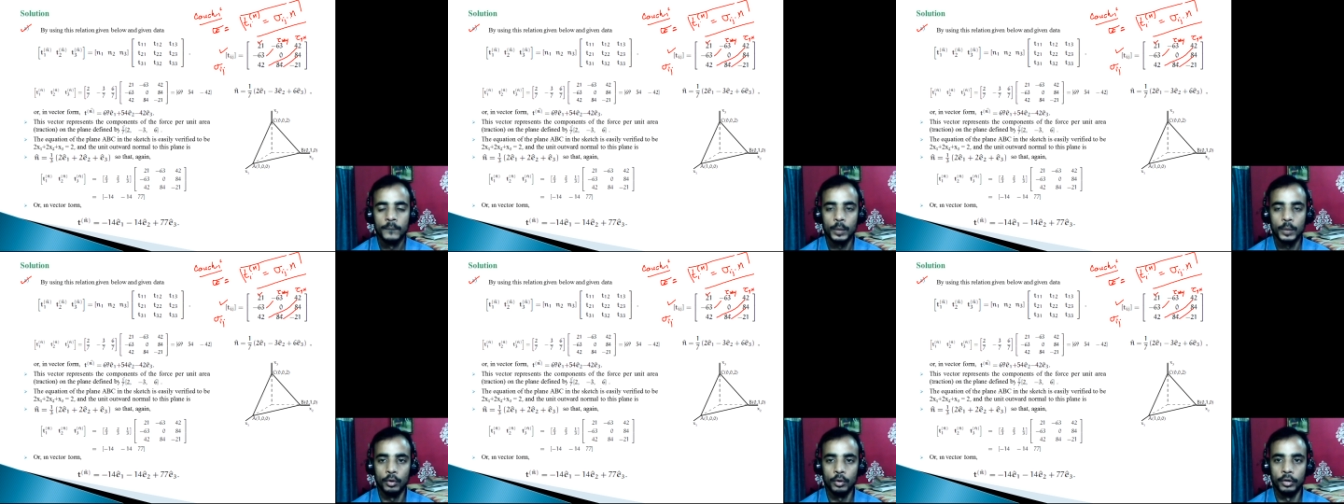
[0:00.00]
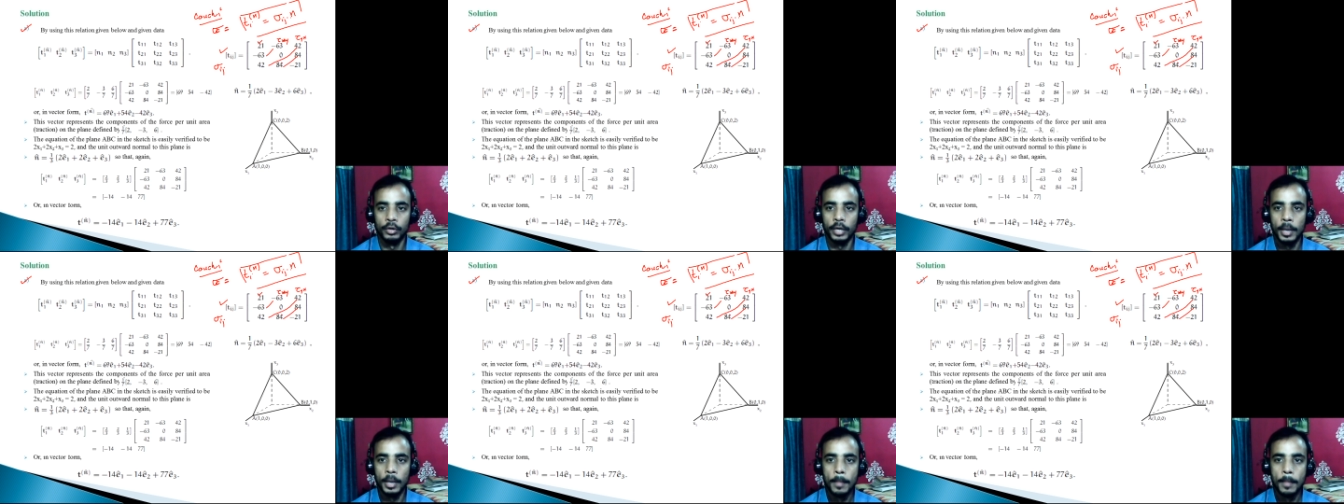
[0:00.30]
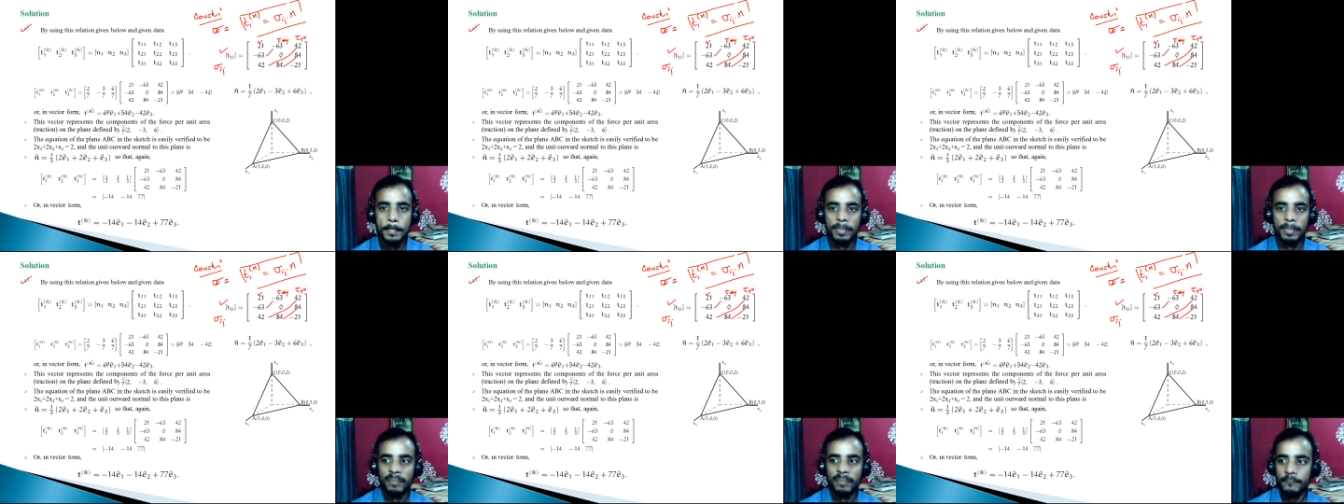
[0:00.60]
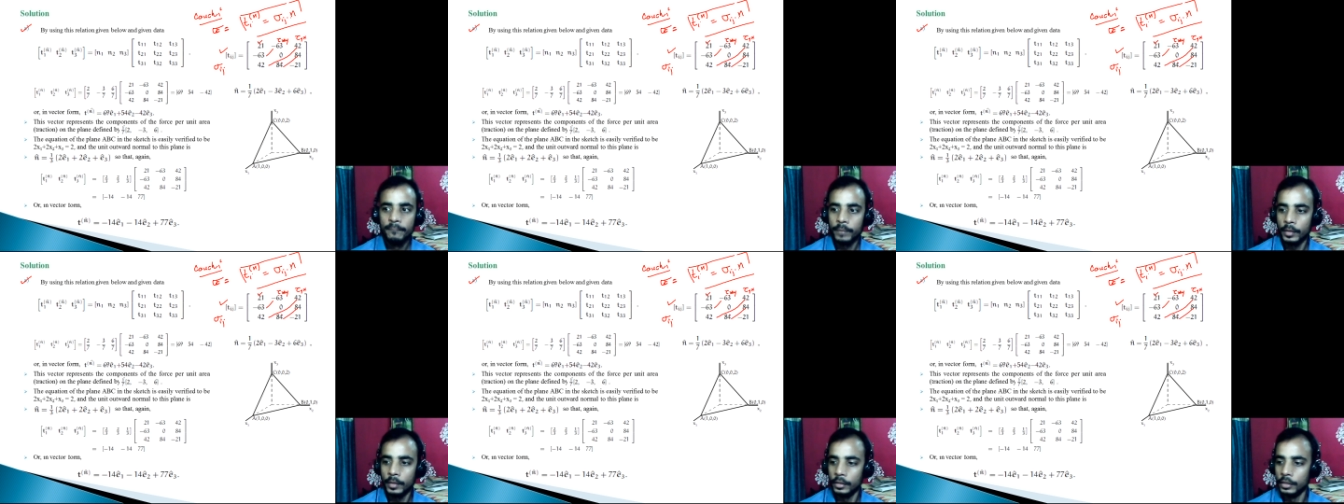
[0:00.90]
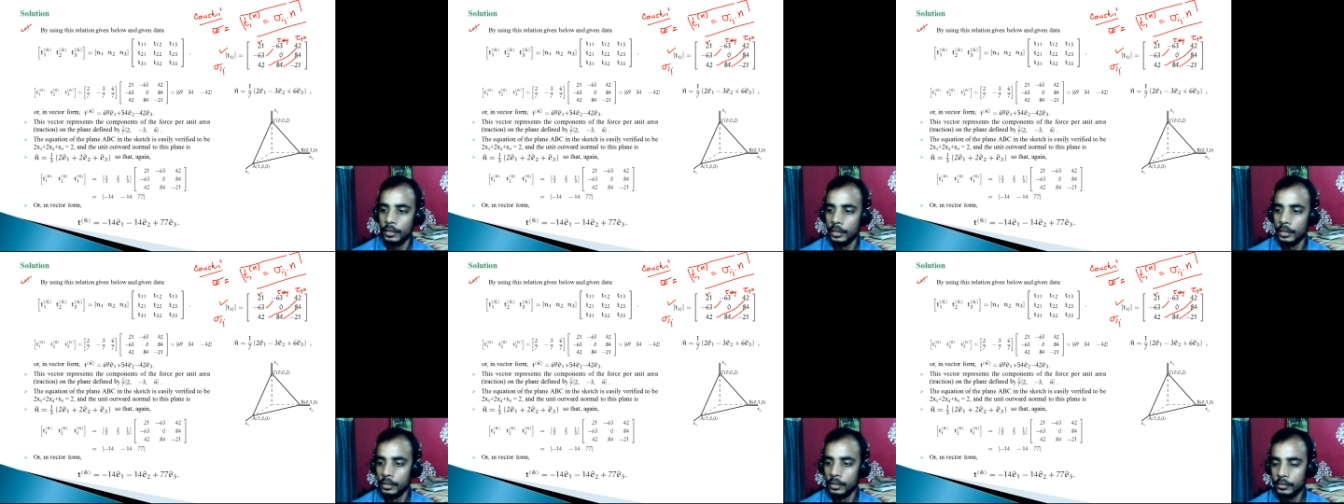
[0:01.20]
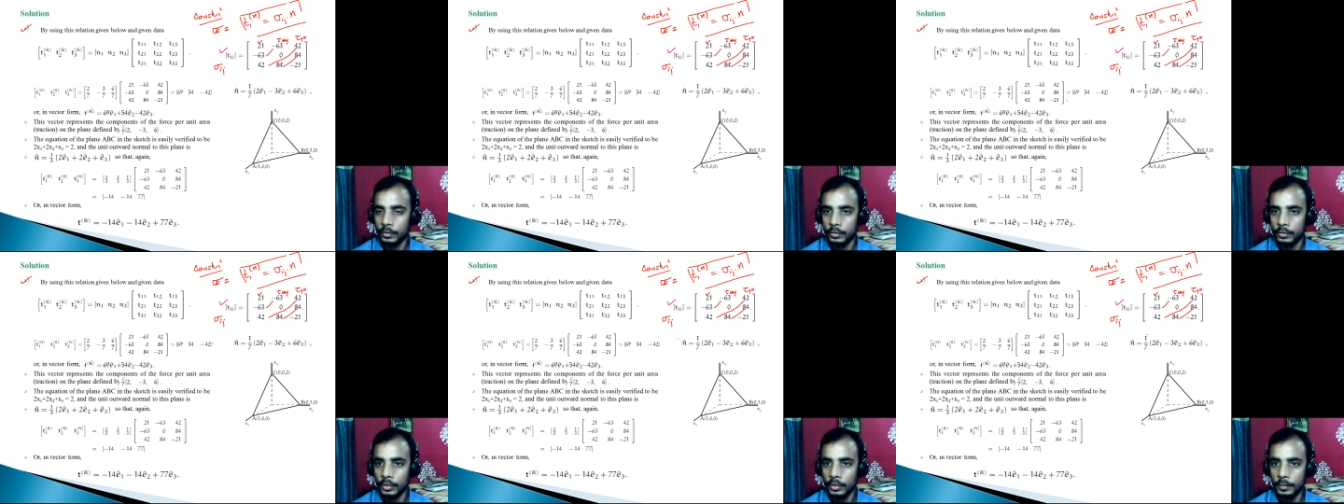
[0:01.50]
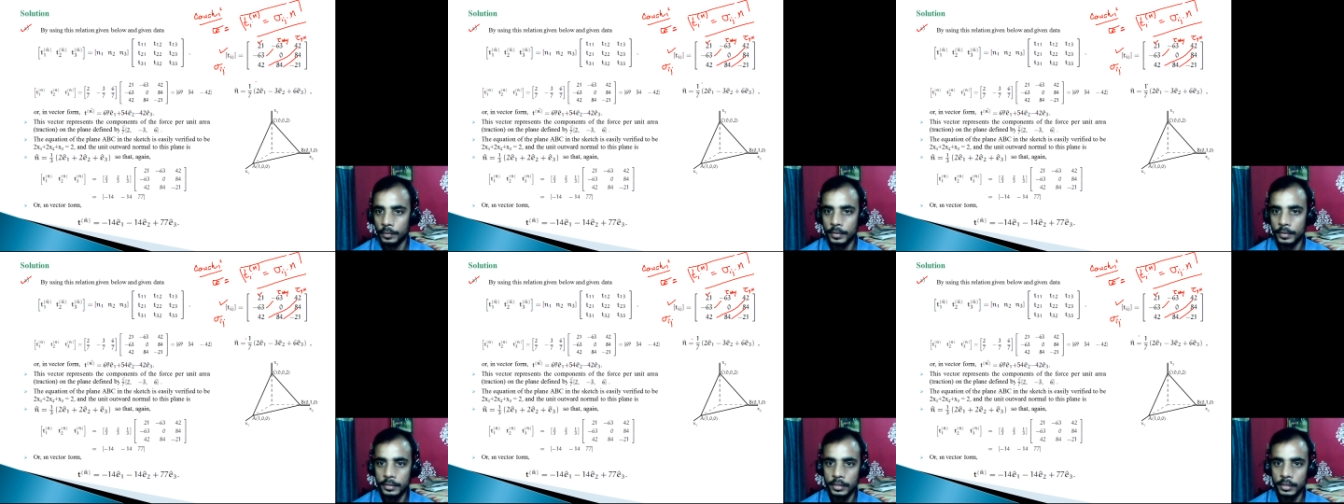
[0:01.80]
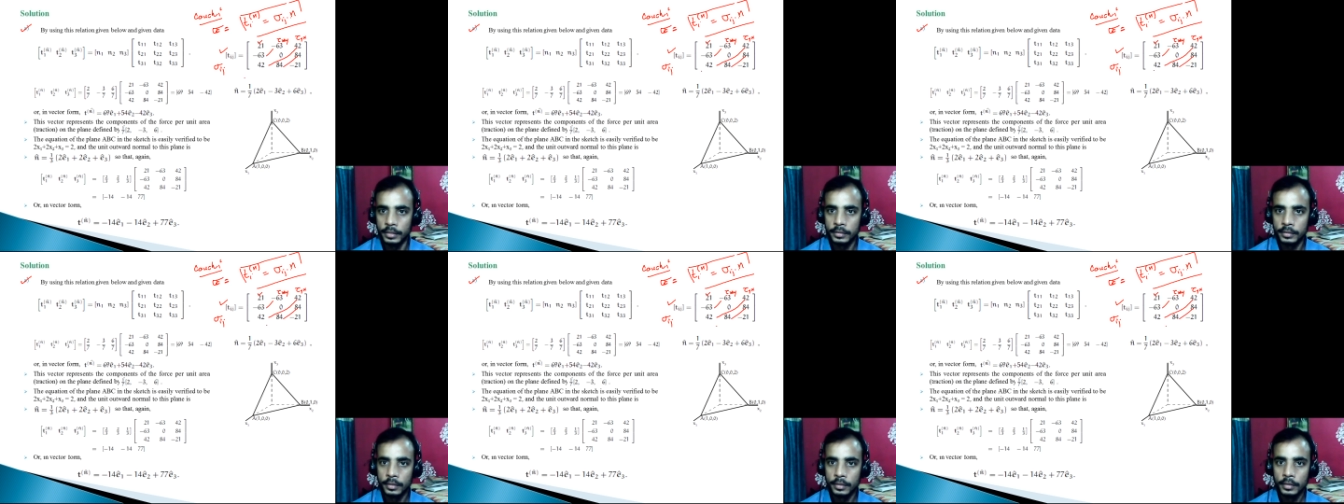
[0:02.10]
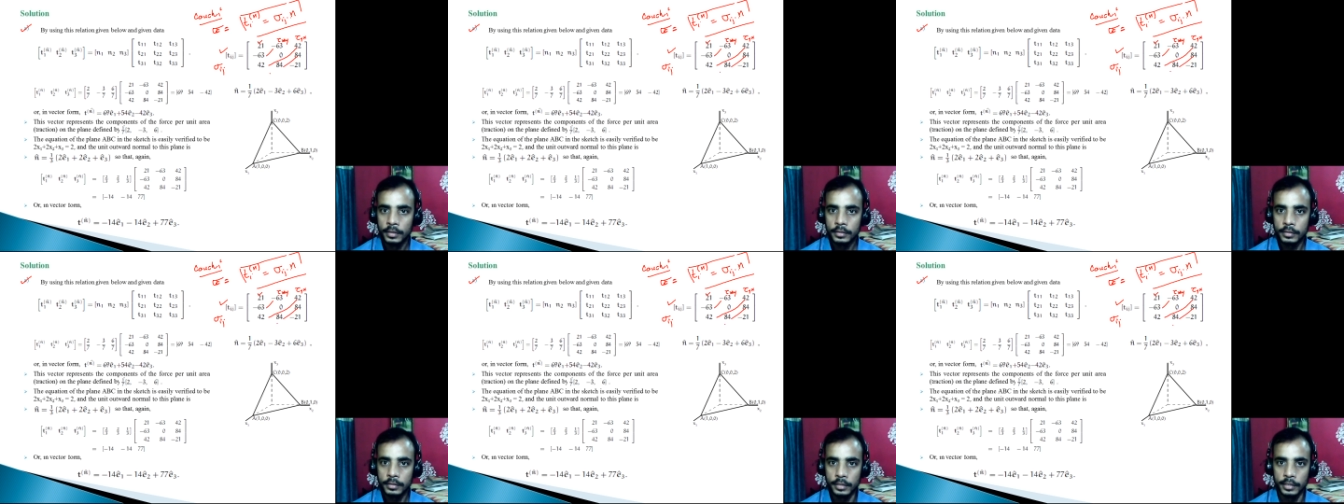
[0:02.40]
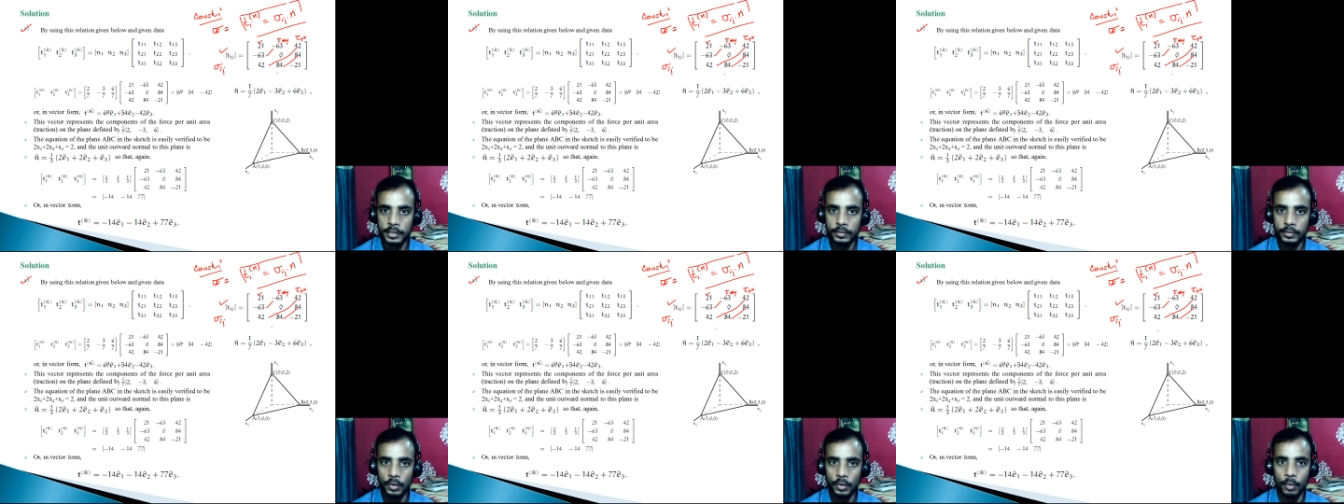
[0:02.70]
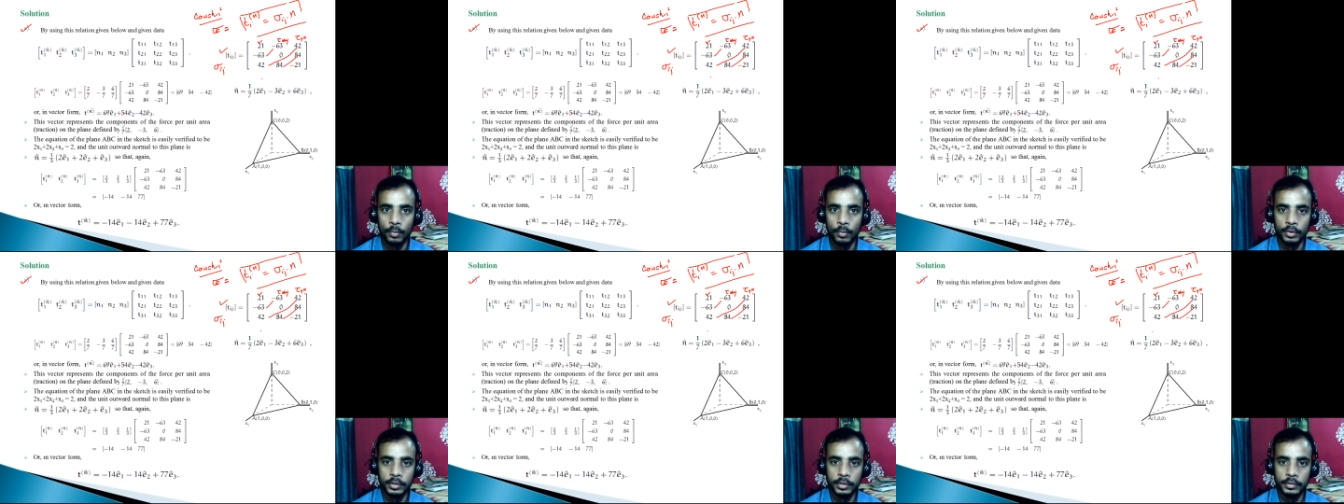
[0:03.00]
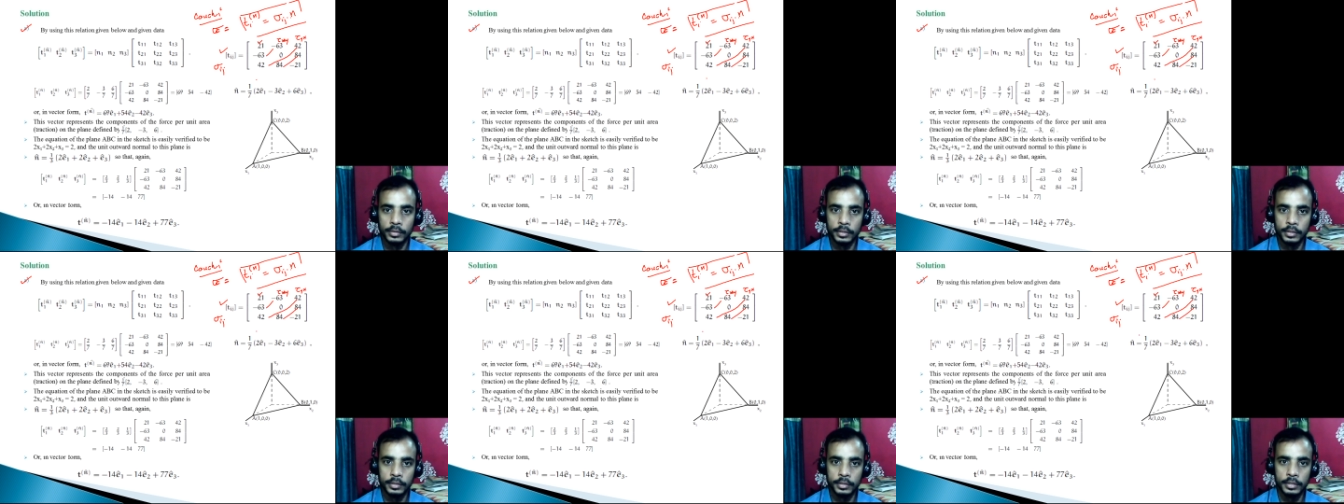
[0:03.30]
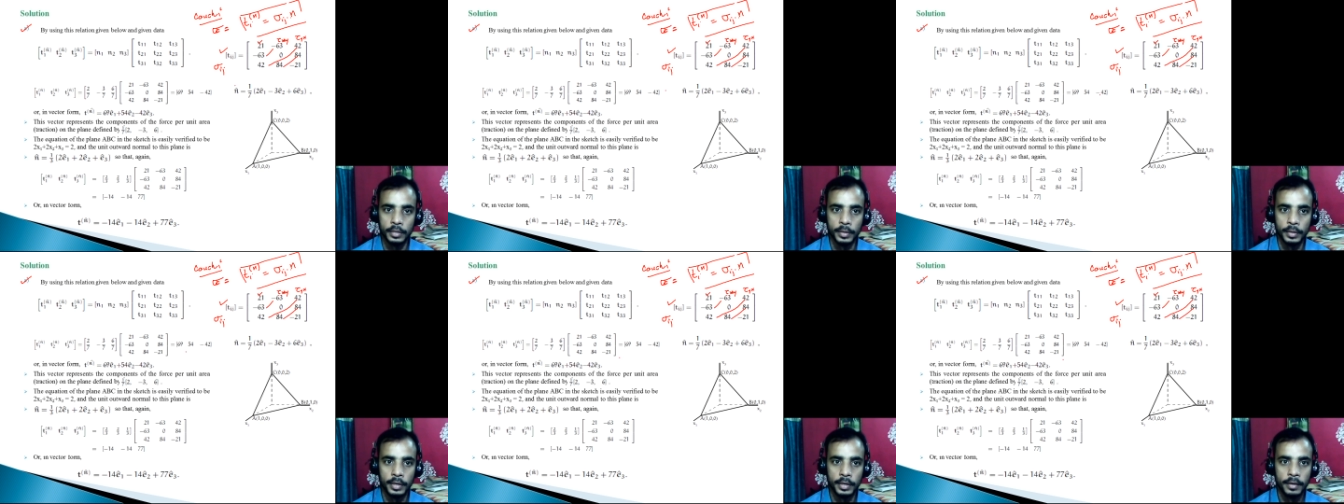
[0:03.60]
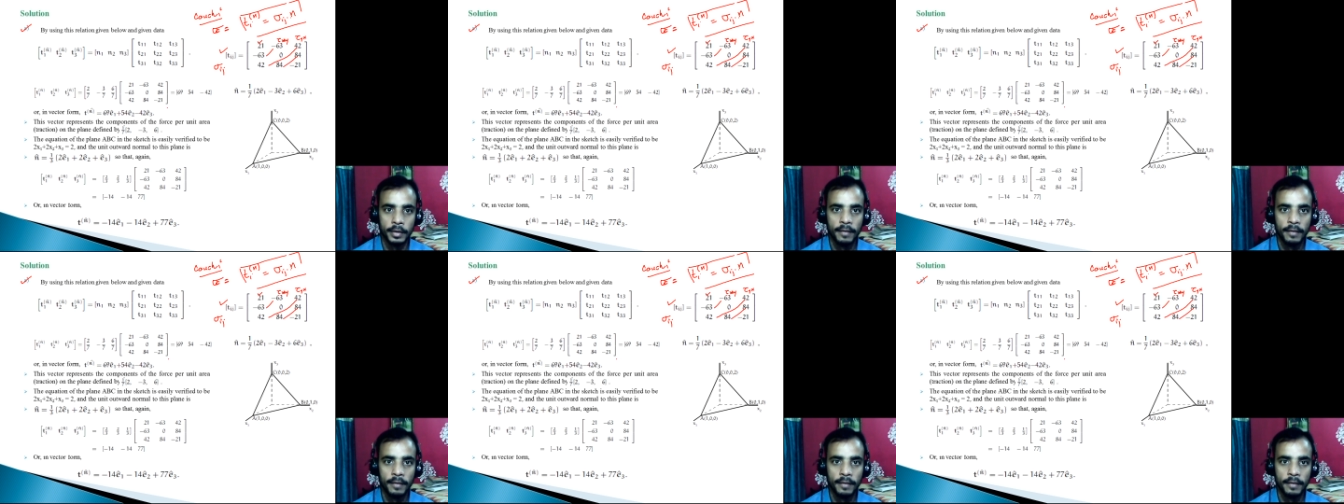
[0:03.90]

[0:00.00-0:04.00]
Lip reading: Okay, nothing else. So you have the 6 stress components is given.